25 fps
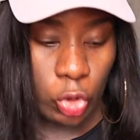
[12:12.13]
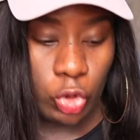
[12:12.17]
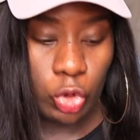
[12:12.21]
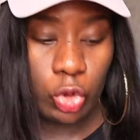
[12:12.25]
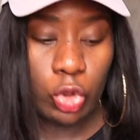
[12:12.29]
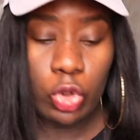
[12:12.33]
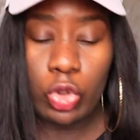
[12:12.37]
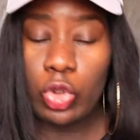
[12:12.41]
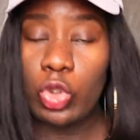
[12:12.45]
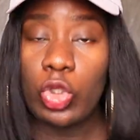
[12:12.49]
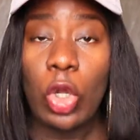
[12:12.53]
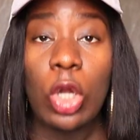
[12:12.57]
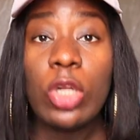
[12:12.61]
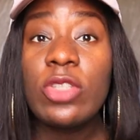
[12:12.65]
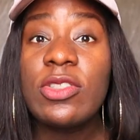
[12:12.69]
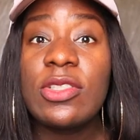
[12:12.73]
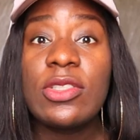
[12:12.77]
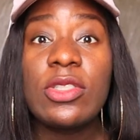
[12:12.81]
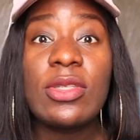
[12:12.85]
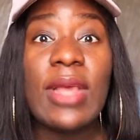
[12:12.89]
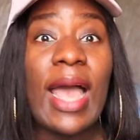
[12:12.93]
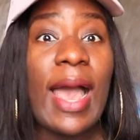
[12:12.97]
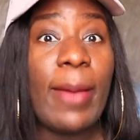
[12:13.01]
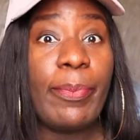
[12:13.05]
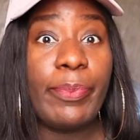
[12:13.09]
You
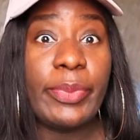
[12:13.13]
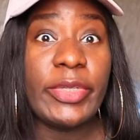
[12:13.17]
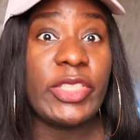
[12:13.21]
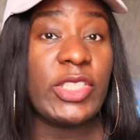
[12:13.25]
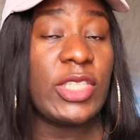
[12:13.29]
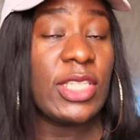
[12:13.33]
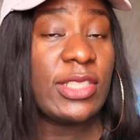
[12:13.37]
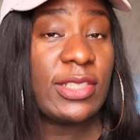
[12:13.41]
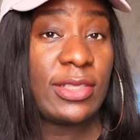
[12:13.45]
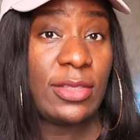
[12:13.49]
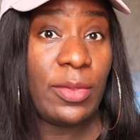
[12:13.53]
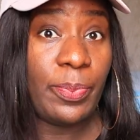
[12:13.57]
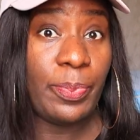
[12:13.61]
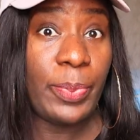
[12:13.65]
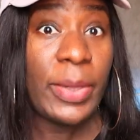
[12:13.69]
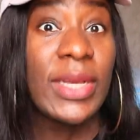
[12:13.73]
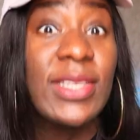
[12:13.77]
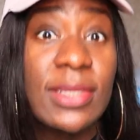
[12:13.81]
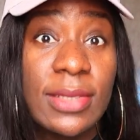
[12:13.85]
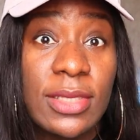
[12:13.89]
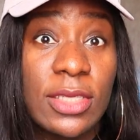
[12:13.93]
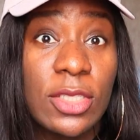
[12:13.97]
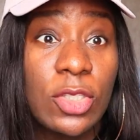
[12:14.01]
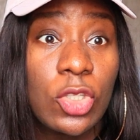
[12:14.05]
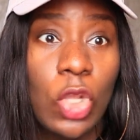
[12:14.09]
don't appreciate the
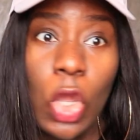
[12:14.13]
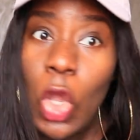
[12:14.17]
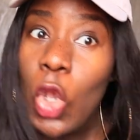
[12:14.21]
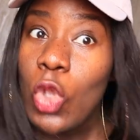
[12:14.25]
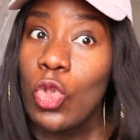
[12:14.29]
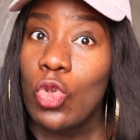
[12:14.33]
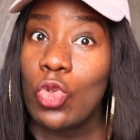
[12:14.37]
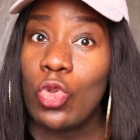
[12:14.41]
person,